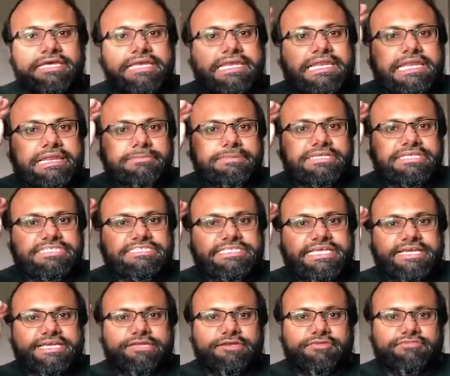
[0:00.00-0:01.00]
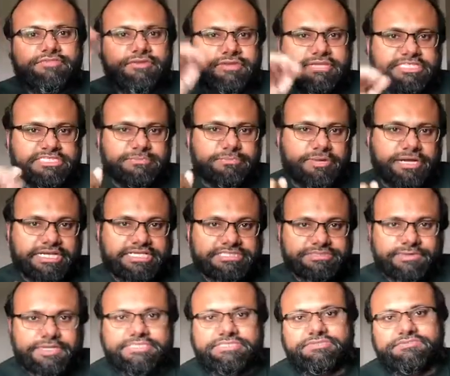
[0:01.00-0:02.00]
let me just take it off the list price,
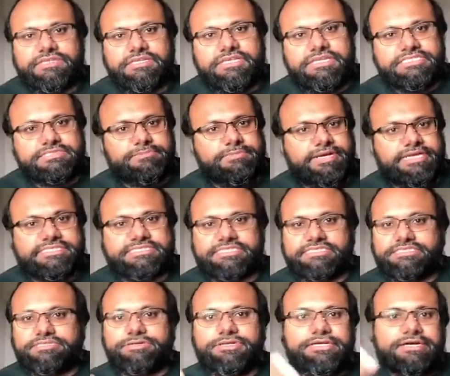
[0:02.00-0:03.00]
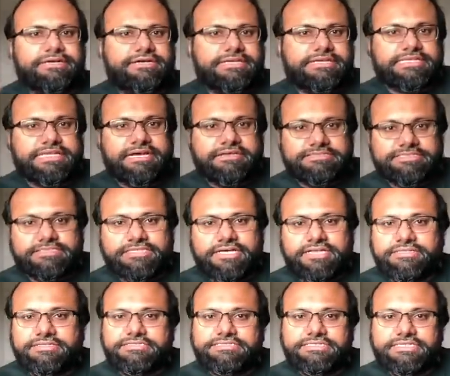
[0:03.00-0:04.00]
right? So the list price is
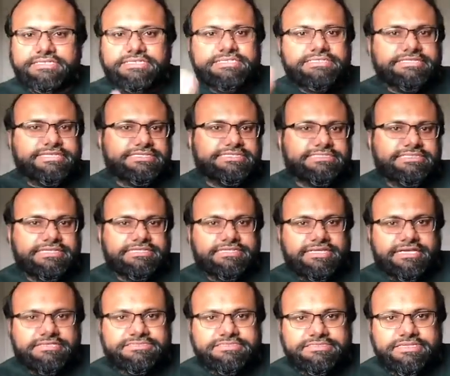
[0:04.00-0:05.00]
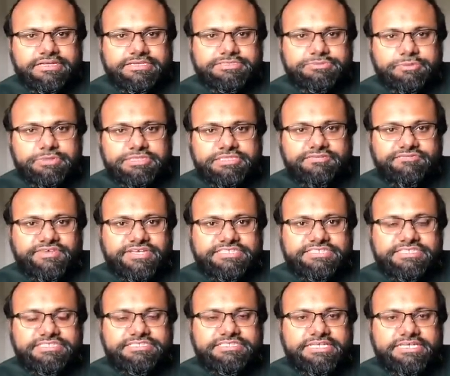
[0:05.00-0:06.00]
$300,000. There's $10,000 worth of
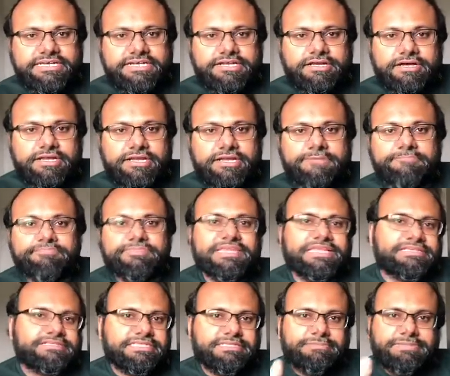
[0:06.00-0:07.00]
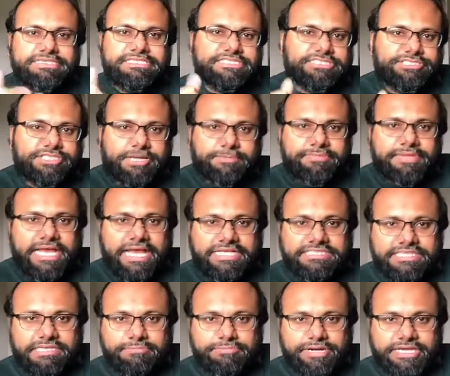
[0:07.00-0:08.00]
fixes needed on it. So they may just drop the
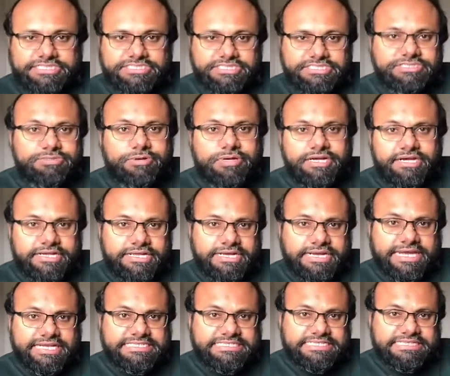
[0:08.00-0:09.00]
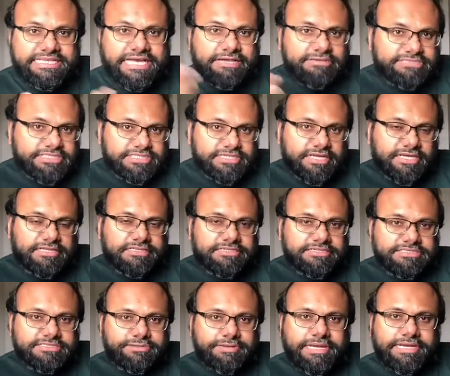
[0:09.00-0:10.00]
asking price to
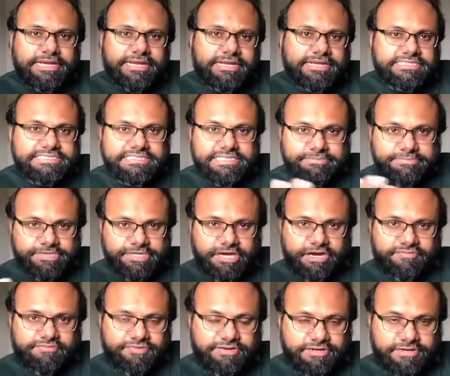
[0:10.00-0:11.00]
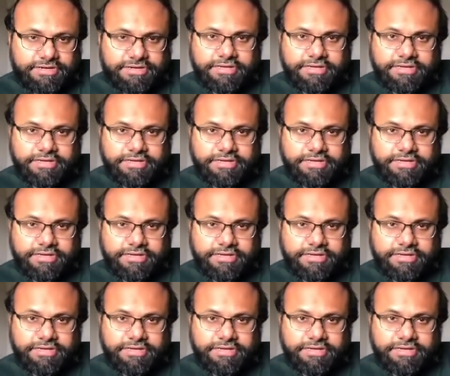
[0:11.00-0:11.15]
$290,000, right? And accept the offer